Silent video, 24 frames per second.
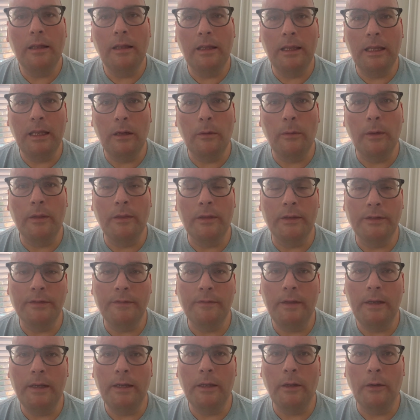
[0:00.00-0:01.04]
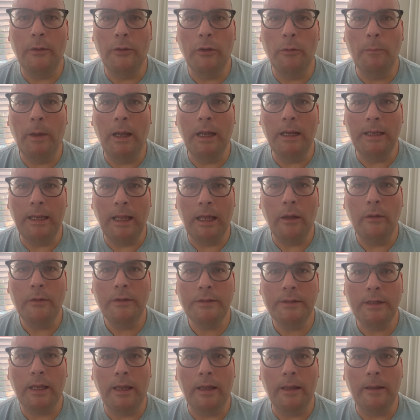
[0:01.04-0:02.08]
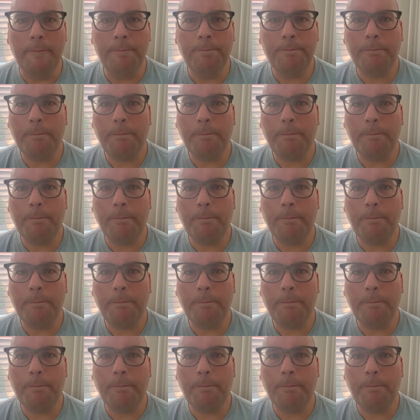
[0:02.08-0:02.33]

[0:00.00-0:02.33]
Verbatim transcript: hearing this video, you might now say,